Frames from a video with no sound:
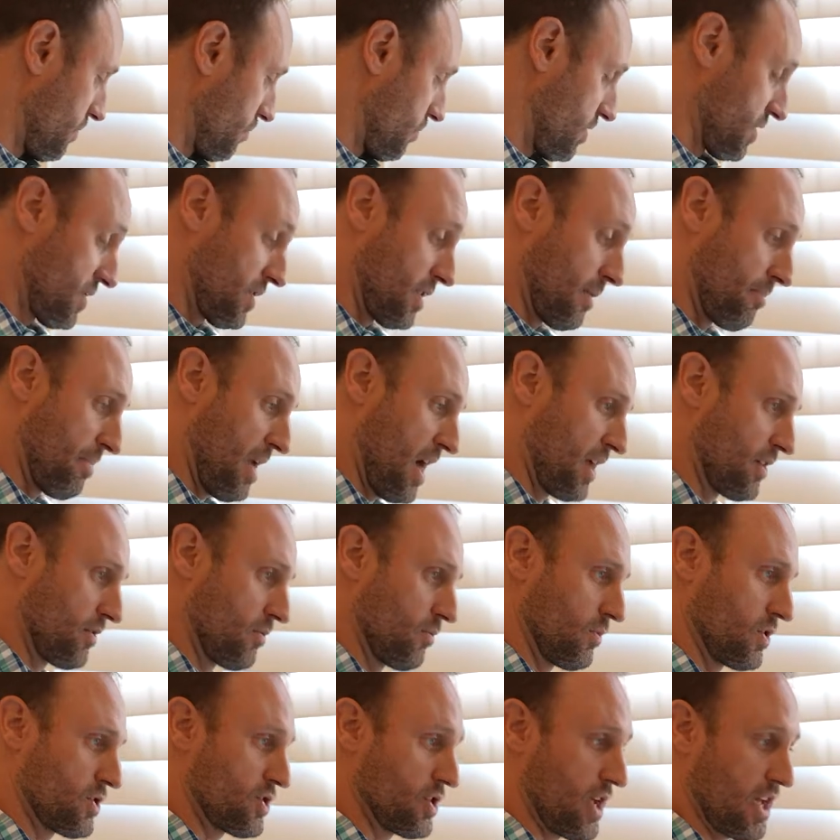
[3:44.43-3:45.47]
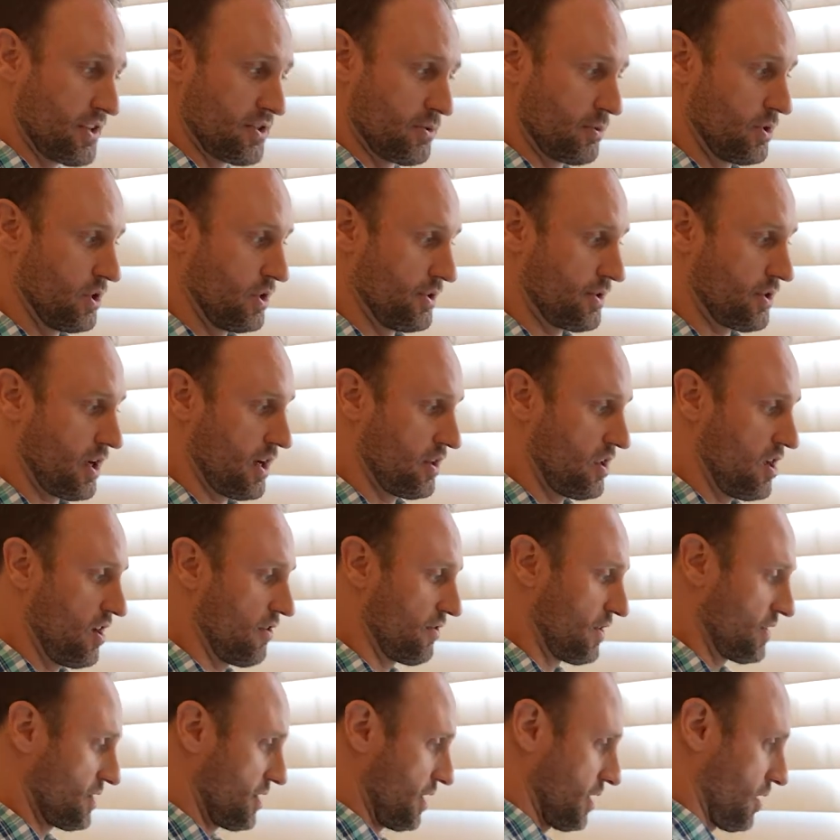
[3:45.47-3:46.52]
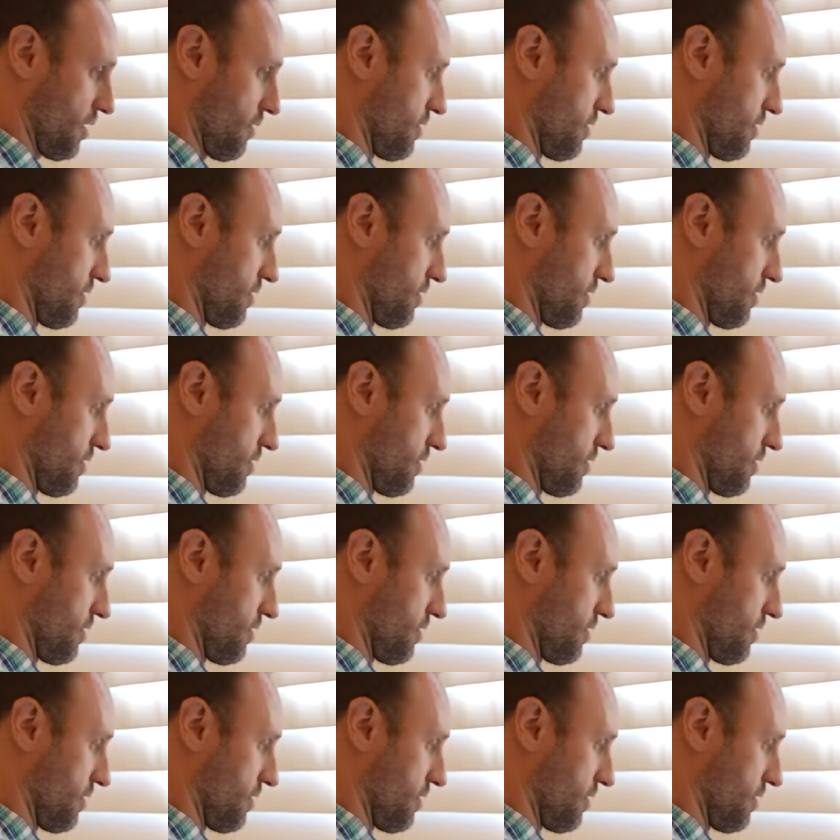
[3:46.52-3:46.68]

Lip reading: with the button, which as a realtor I love, because like you're